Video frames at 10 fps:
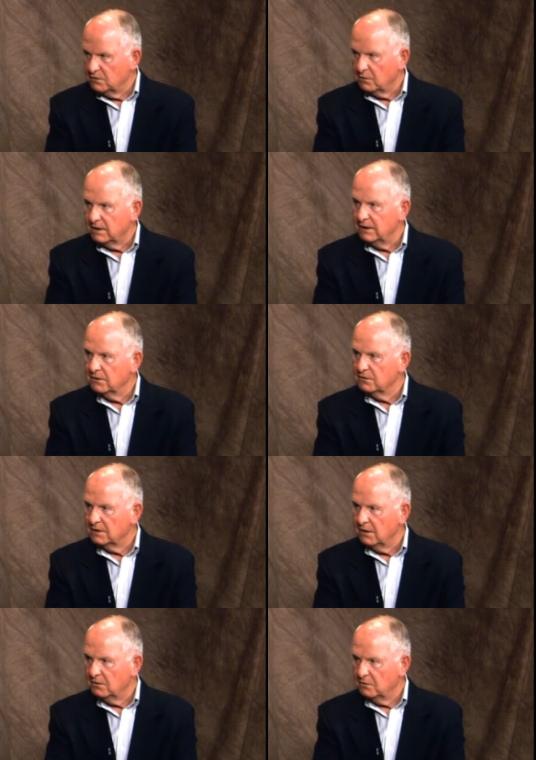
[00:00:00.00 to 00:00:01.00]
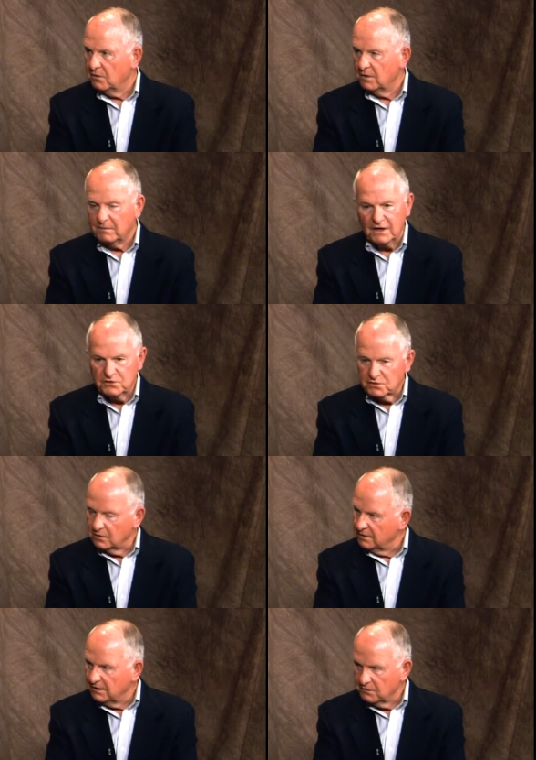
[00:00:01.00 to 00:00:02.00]
20 years down the road. I'm not just
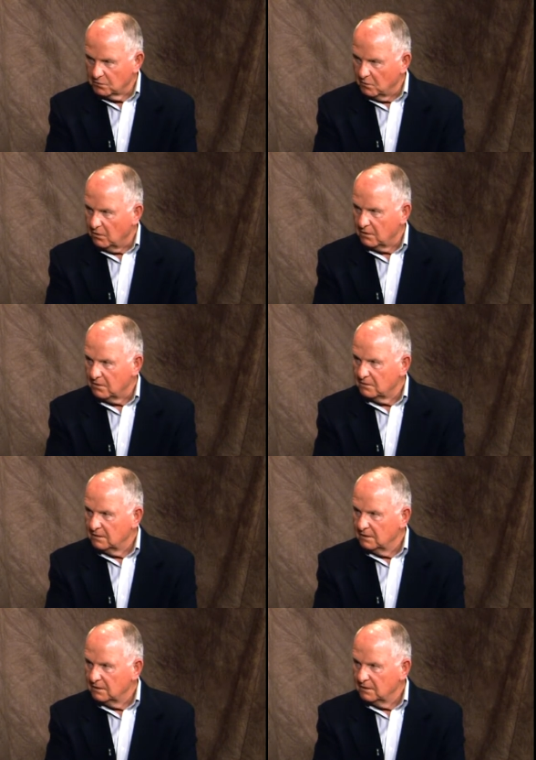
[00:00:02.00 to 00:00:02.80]
looking at tomorrow.